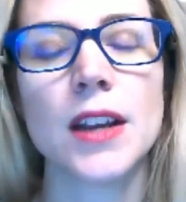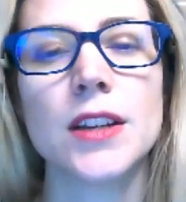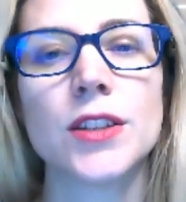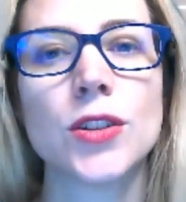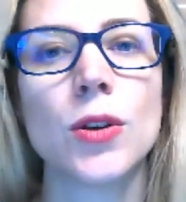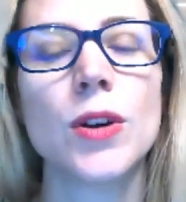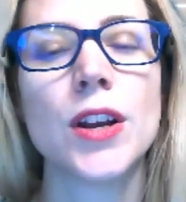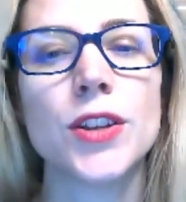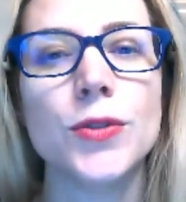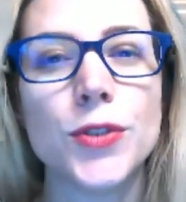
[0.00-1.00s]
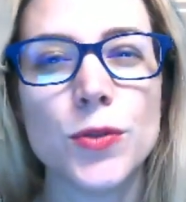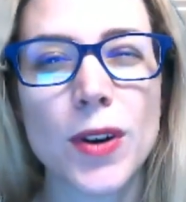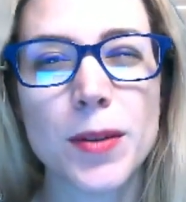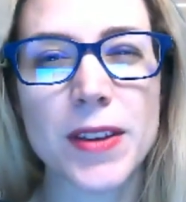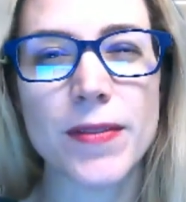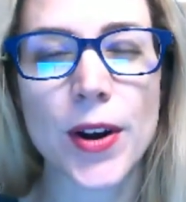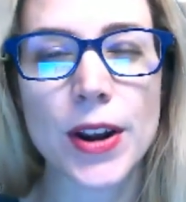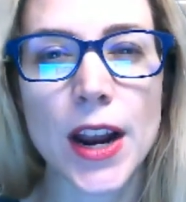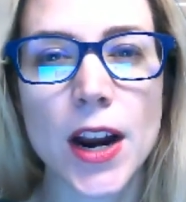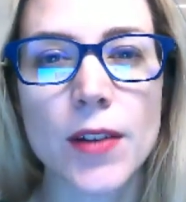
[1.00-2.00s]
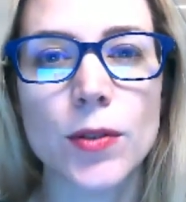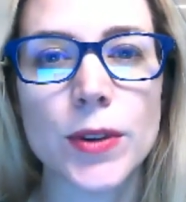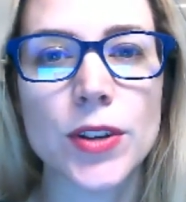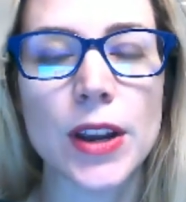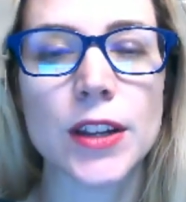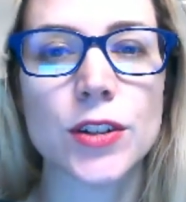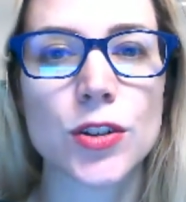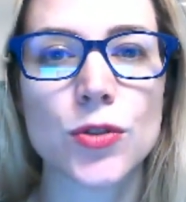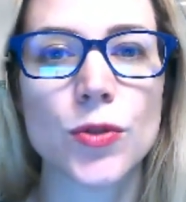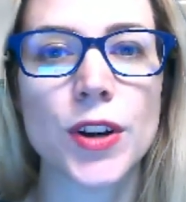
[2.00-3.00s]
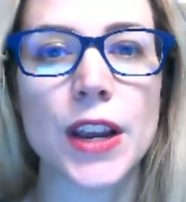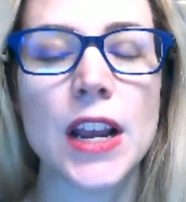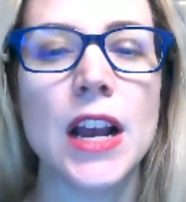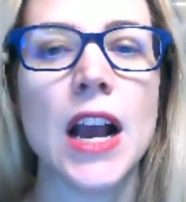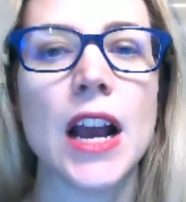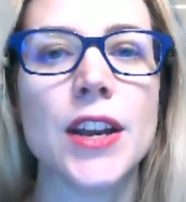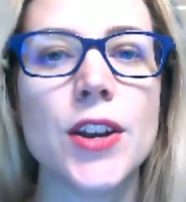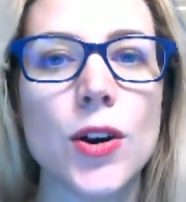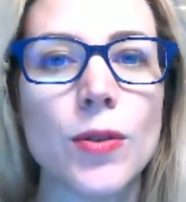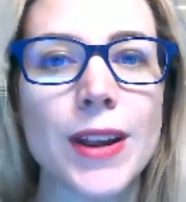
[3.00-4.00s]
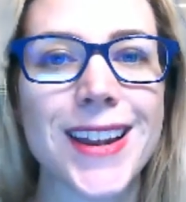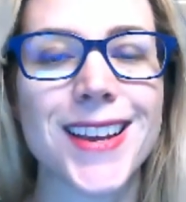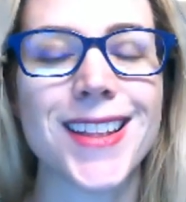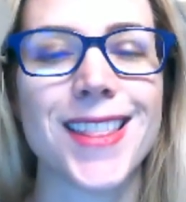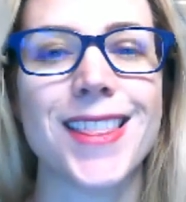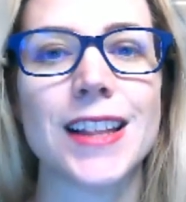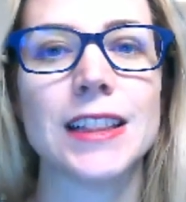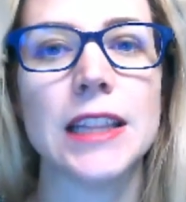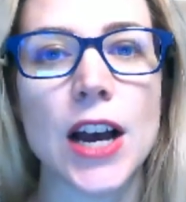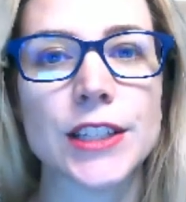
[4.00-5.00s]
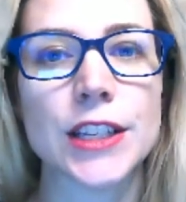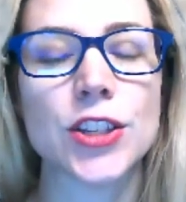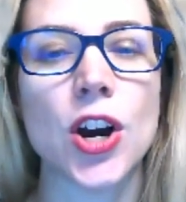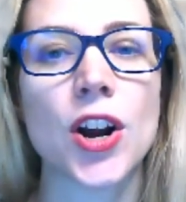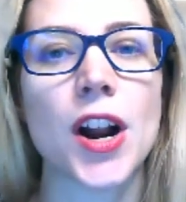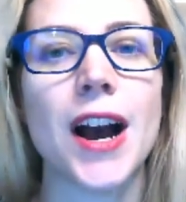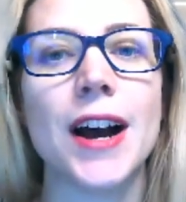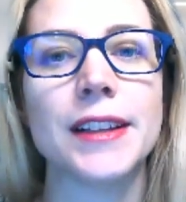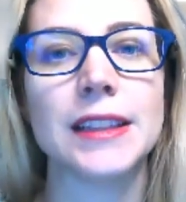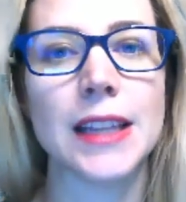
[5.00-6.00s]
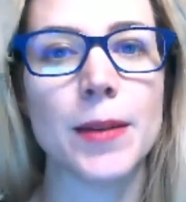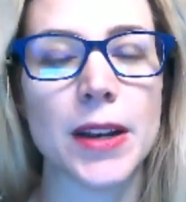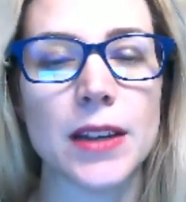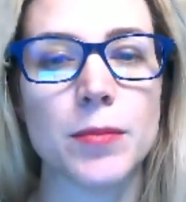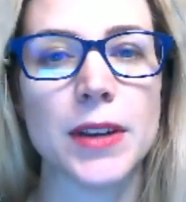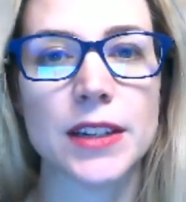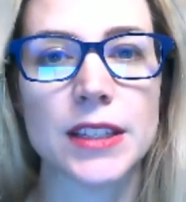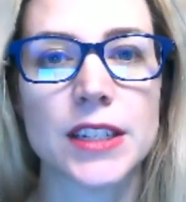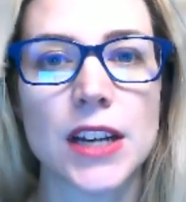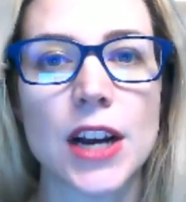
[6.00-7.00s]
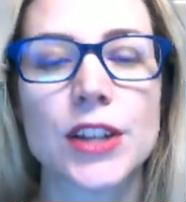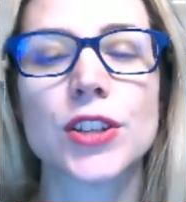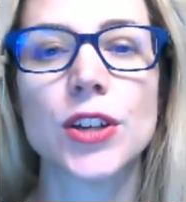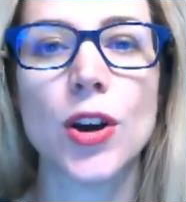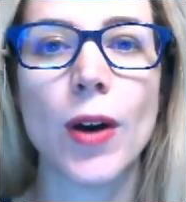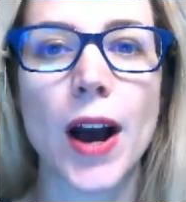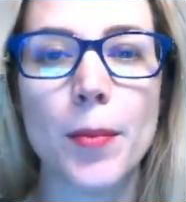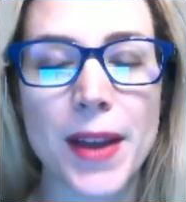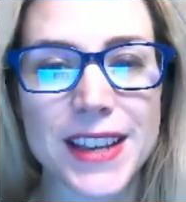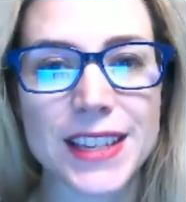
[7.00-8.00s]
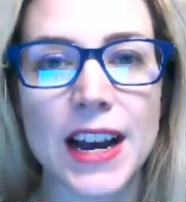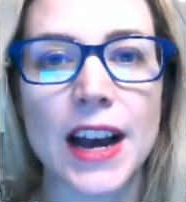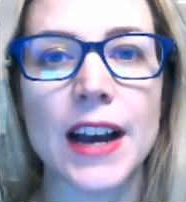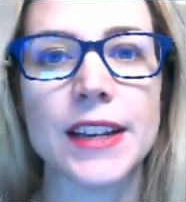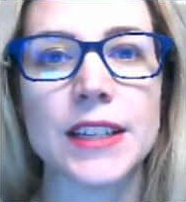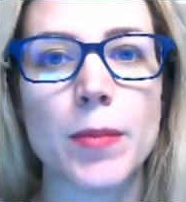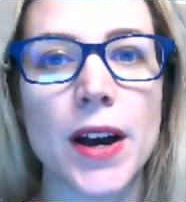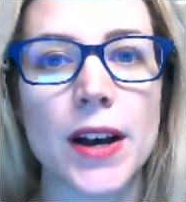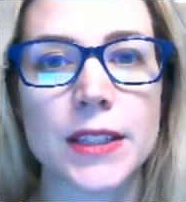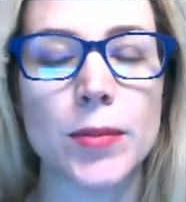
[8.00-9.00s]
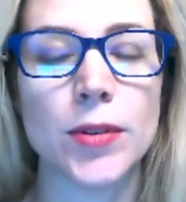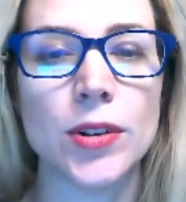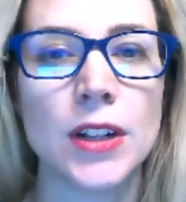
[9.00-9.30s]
So you do want to be very careful when you get into shorting, and knowing that losses are unlimited, because stocks could go up as high as possible.